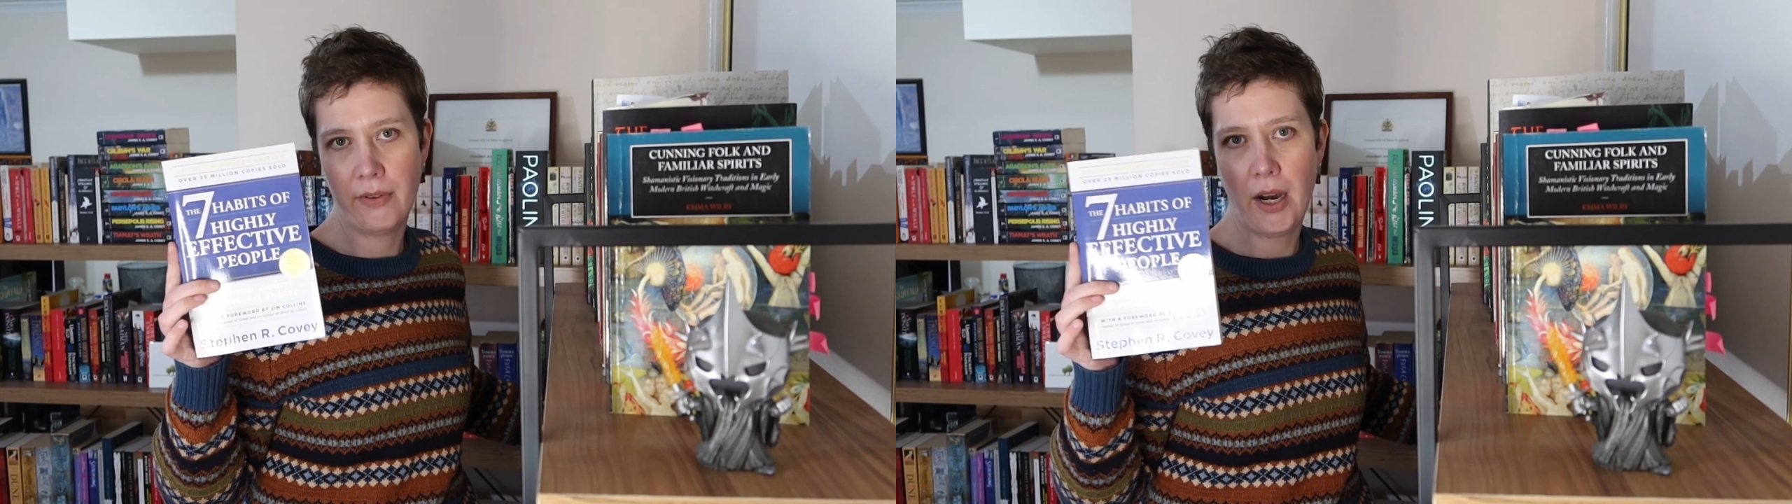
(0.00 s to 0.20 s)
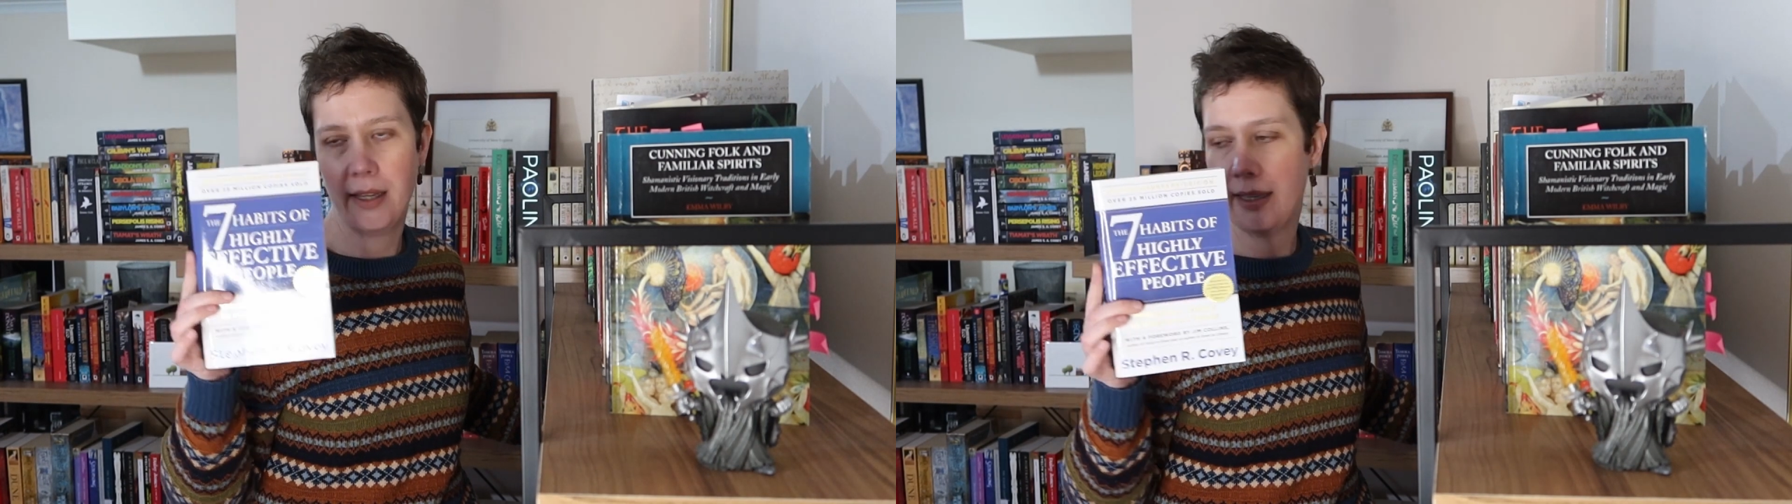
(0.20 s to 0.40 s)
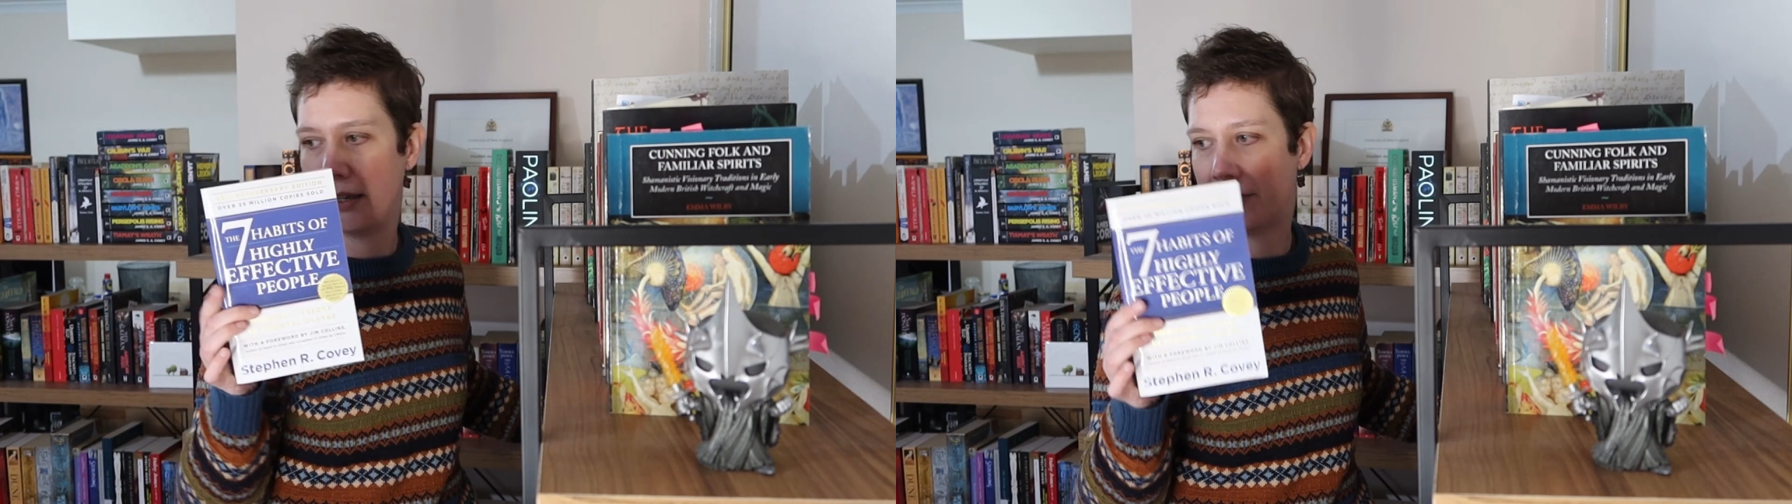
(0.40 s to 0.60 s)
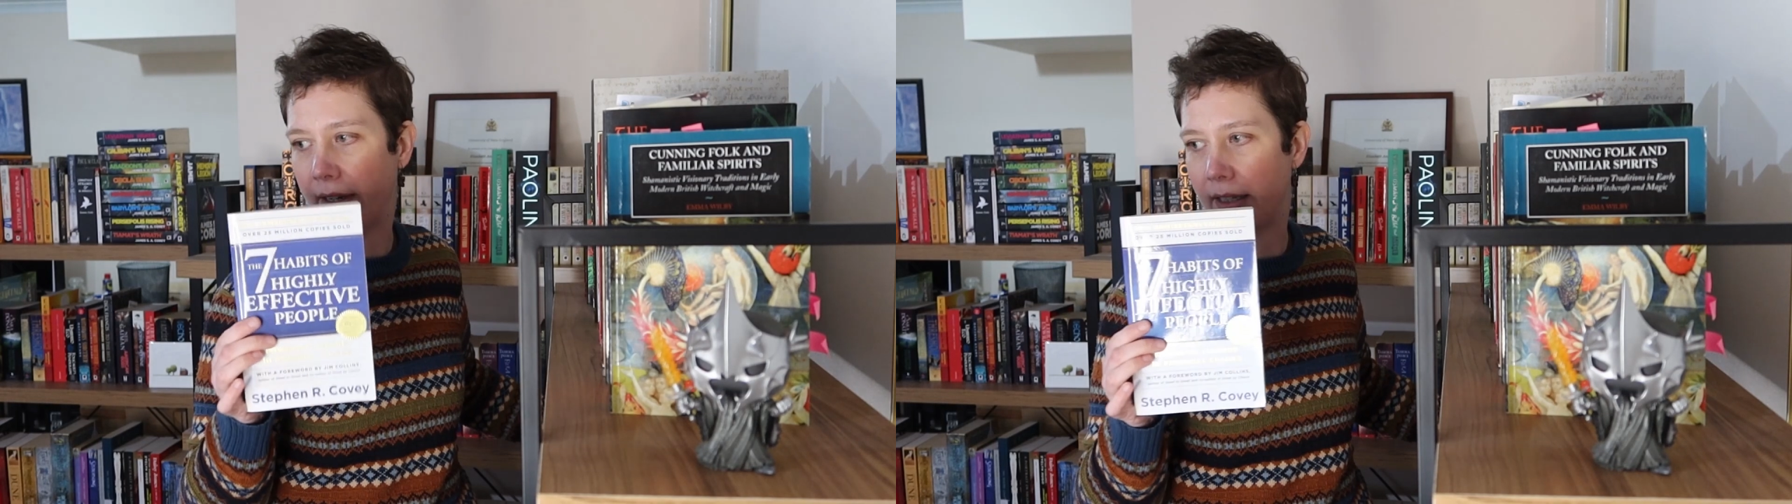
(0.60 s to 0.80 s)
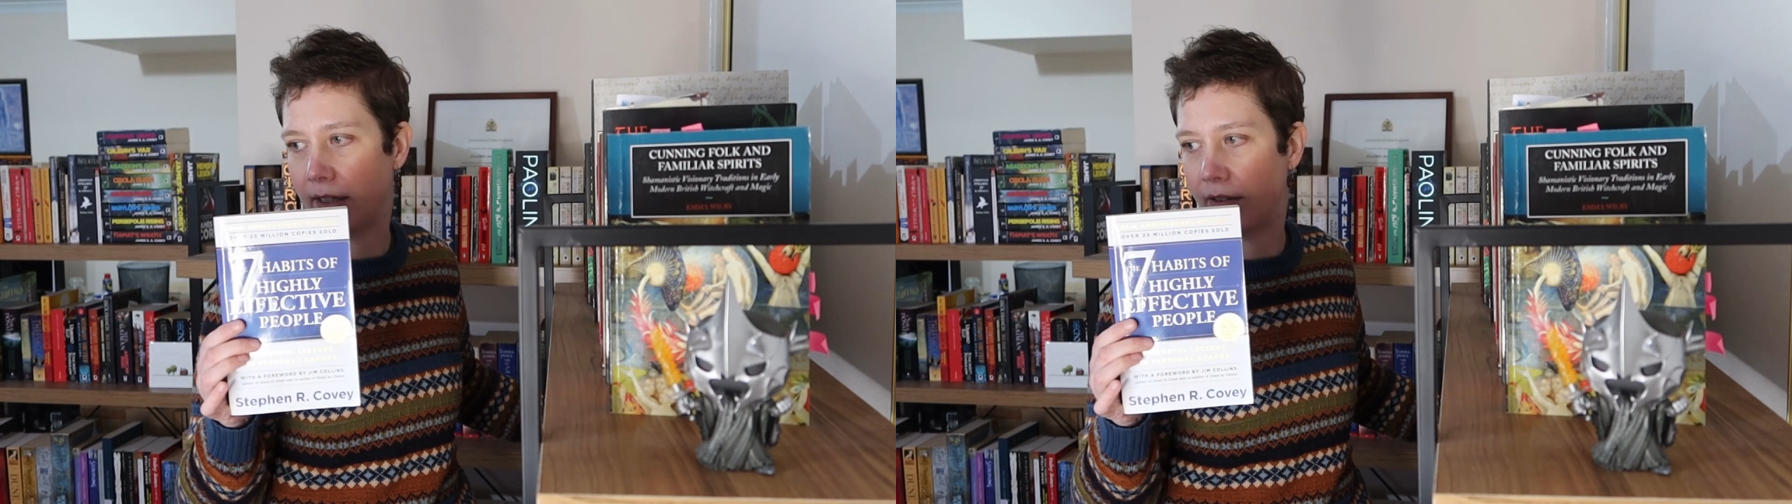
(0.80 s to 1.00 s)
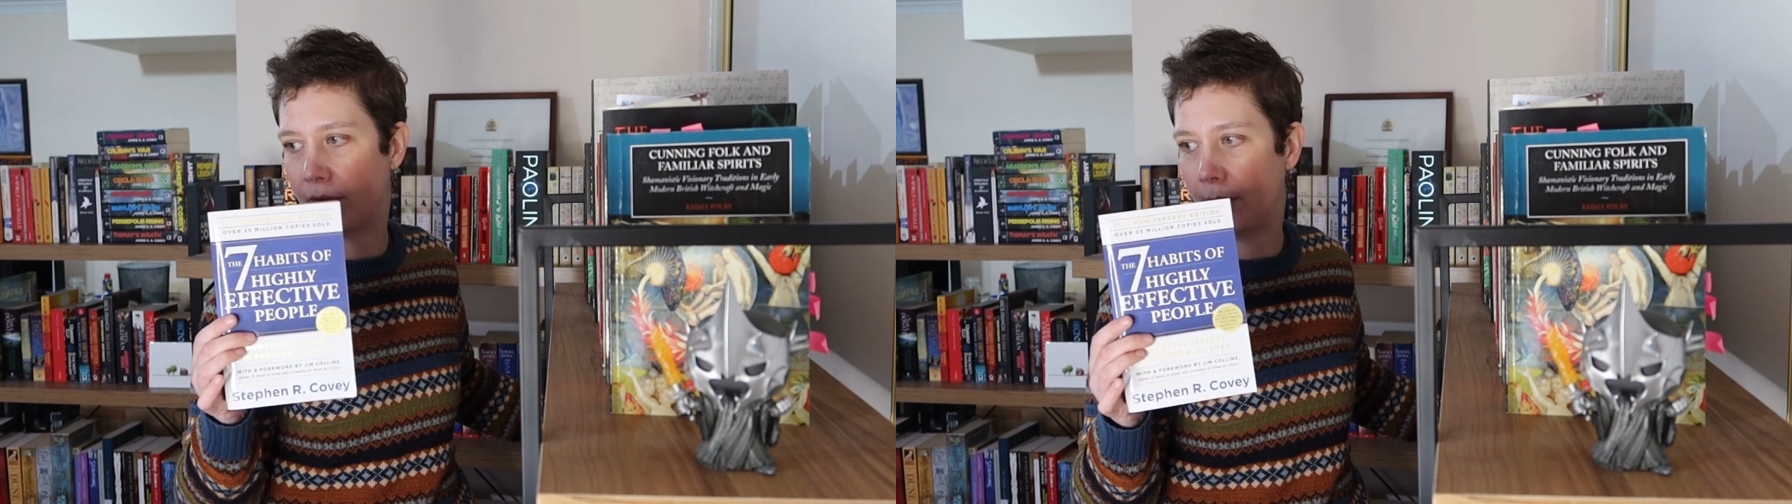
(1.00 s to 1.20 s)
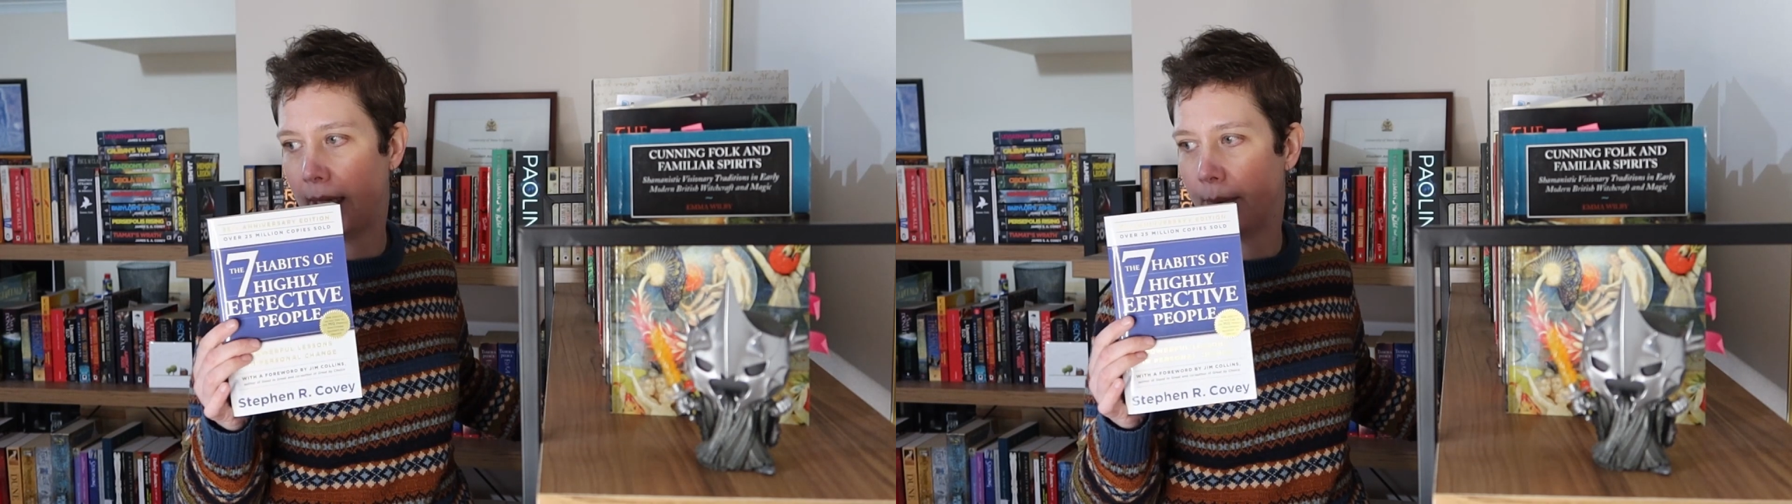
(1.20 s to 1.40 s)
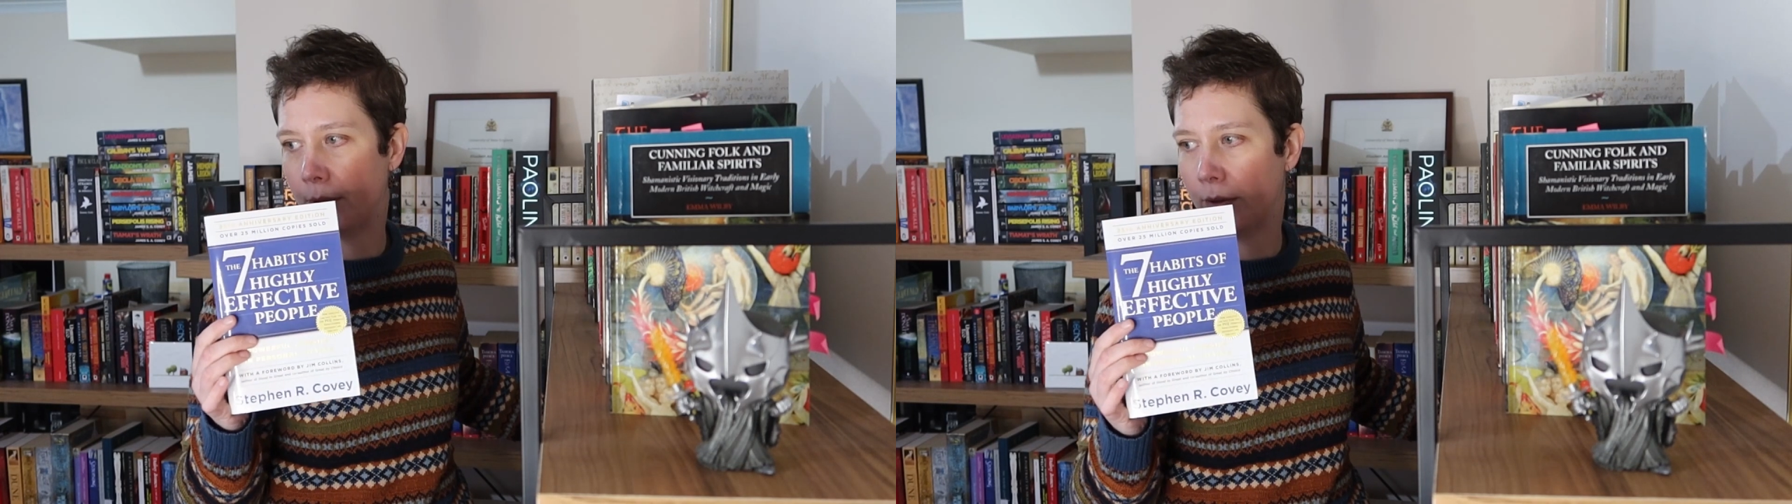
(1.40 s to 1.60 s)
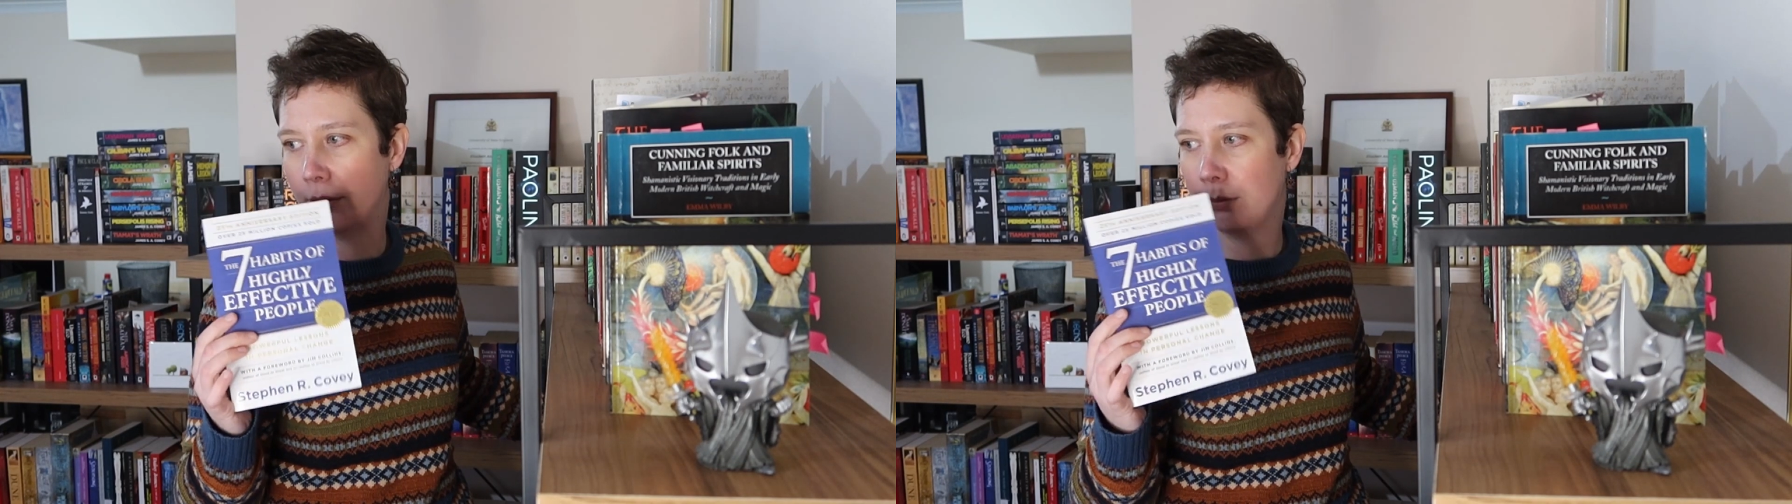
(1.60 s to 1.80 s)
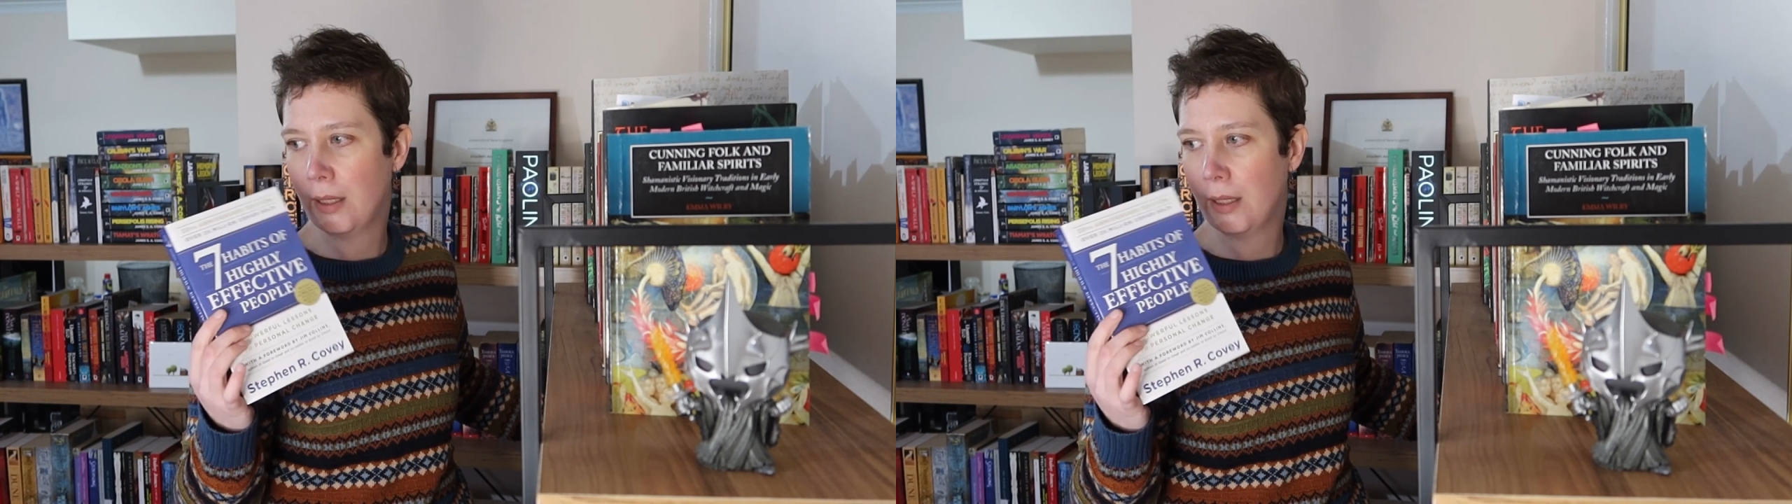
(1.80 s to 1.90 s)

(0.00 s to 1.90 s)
Highly Effective People,